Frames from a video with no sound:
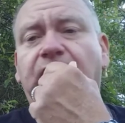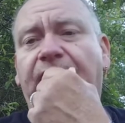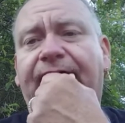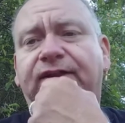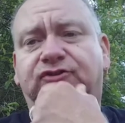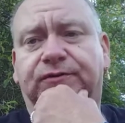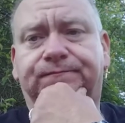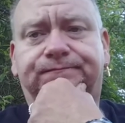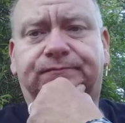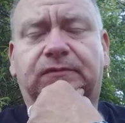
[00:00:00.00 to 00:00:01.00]
Hatchet.
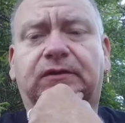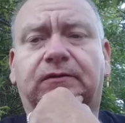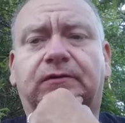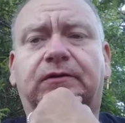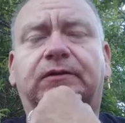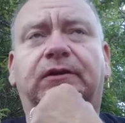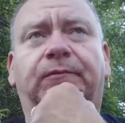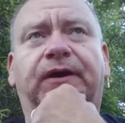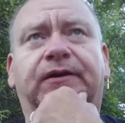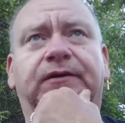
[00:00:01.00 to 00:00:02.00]
They
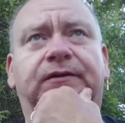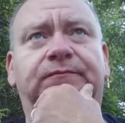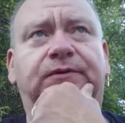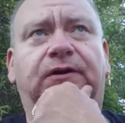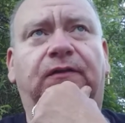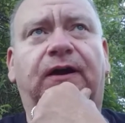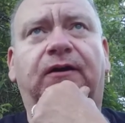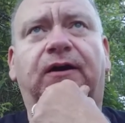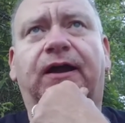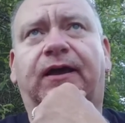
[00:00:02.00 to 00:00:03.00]
make a
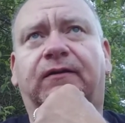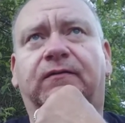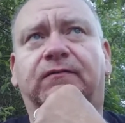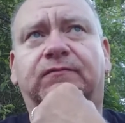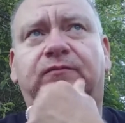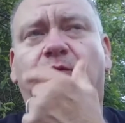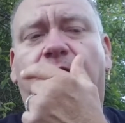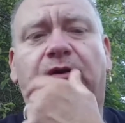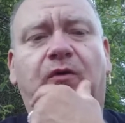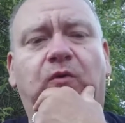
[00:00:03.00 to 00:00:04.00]
longer handle,
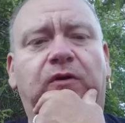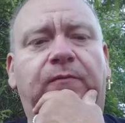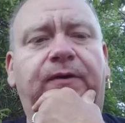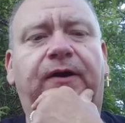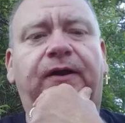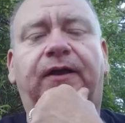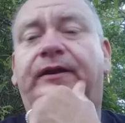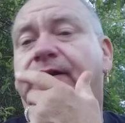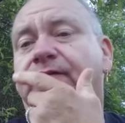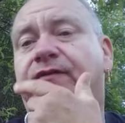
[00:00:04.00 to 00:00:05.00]
1 1/4 pound head
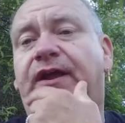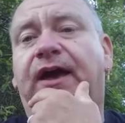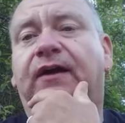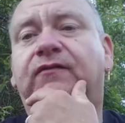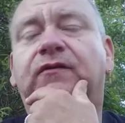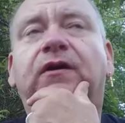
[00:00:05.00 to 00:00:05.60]
that is an axe.